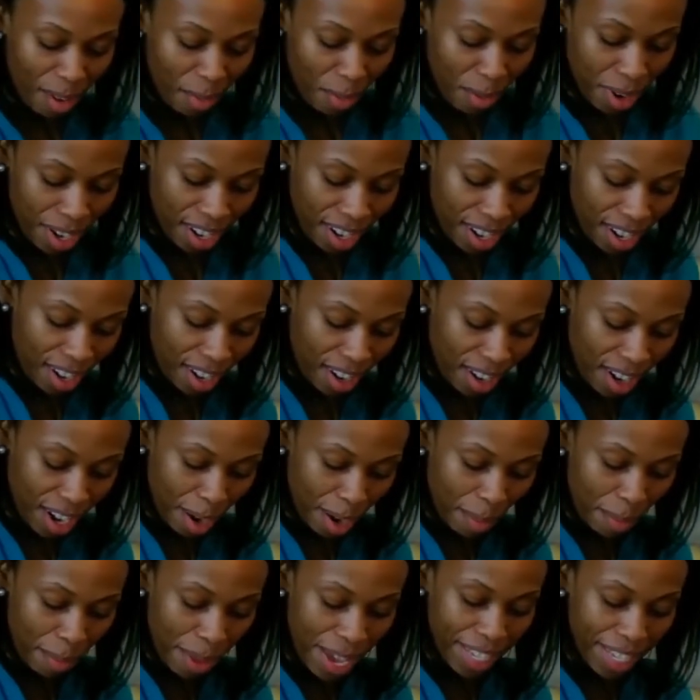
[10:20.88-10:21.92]
we're
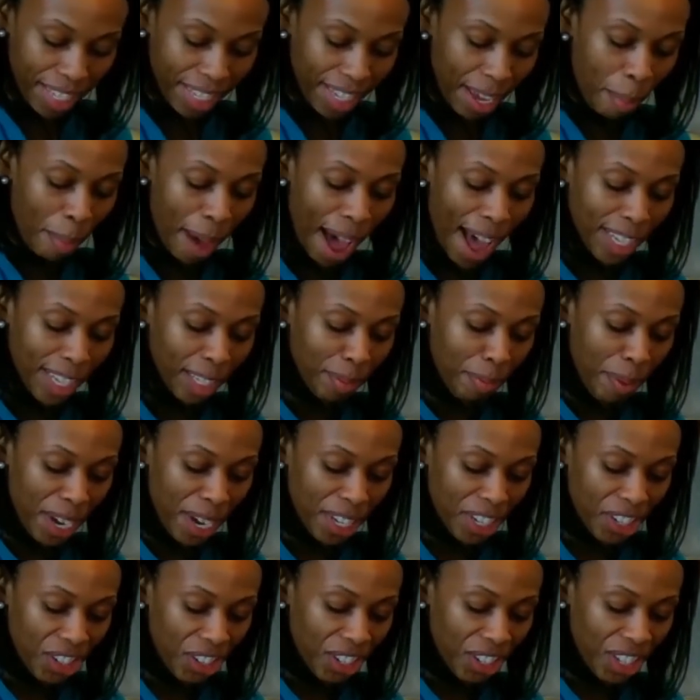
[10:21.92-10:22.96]
gonna mix up our
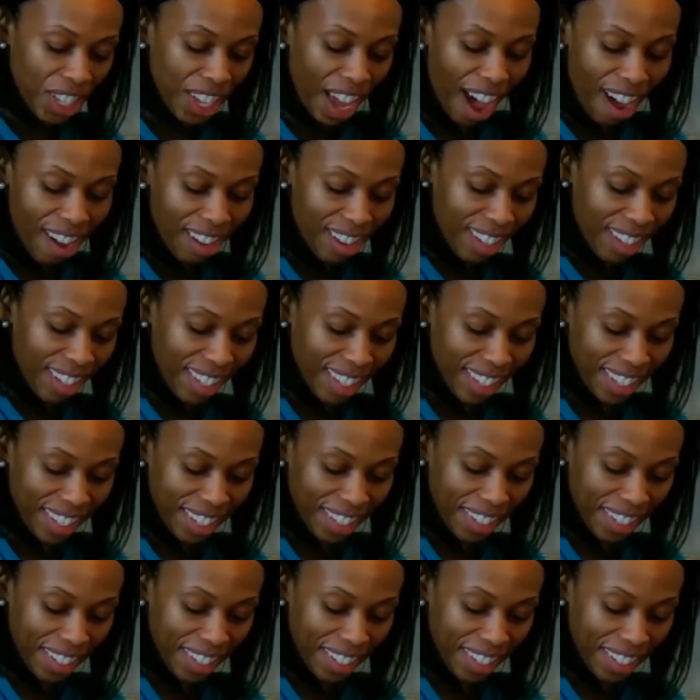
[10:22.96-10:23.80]
special sauce